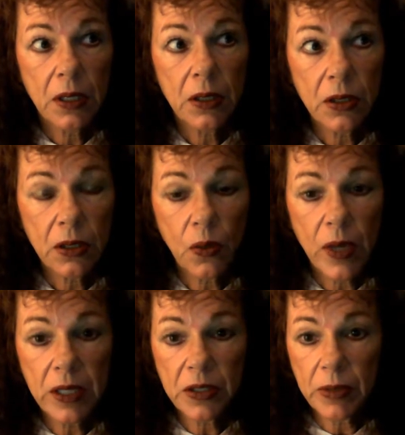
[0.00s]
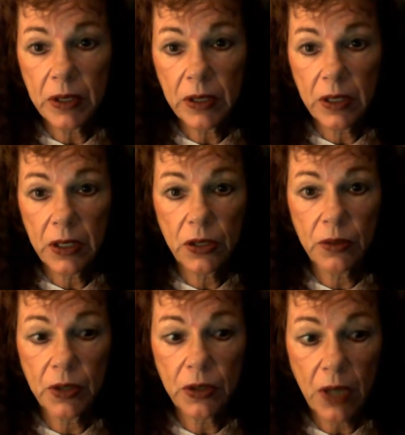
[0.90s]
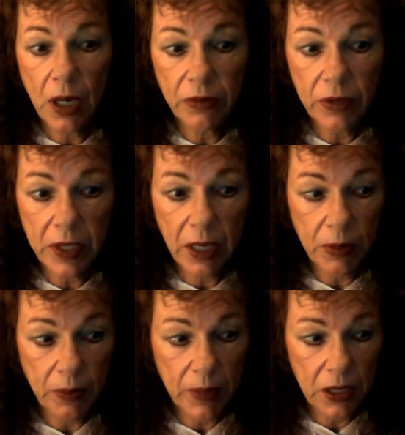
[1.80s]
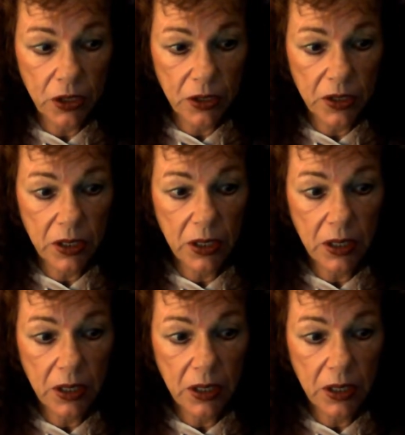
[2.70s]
took away his ability to prescribe for taper patients,